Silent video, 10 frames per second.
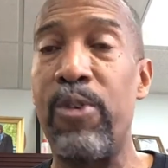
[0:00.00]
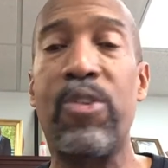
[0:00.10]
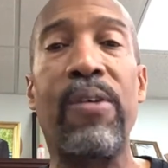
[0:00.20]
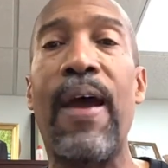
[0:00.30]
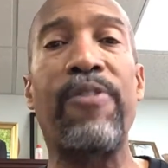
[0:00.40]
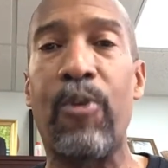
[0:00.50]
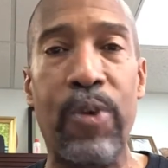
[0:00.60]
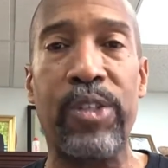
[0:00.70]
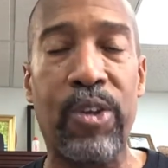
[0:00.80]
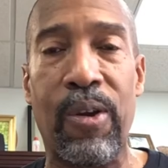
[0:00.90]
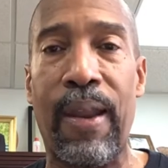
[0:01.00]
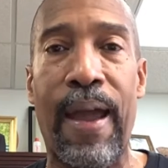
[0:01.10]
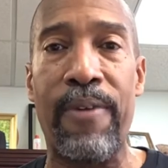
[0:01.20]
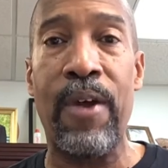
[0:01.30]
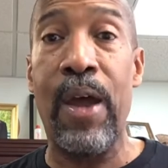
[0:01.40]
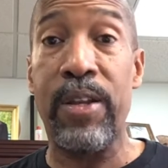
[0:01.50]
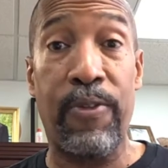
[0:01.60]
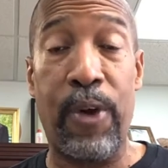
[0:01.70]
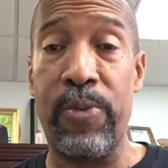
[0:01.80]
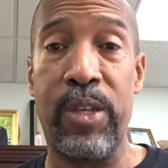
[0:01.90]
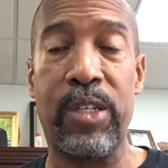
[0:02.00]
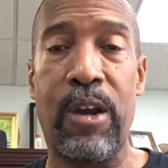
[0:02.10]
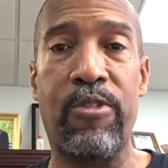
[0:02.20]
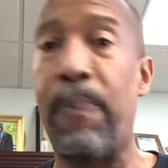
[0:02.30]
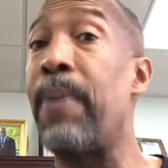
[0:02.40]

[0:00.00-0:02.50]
You shouldn't have to risk your life to vote in this country.